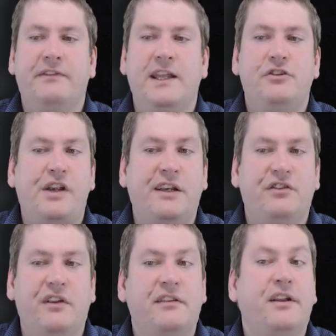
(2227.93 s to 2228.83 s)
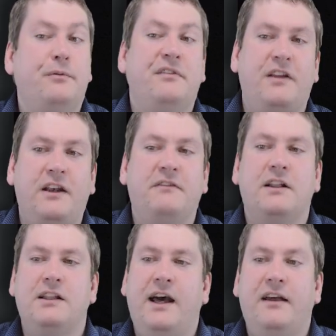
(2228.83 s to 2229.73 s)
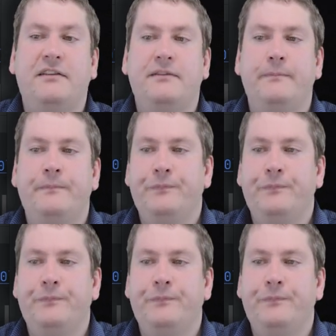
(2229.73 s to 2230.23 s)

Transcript: if they change this outside of the class.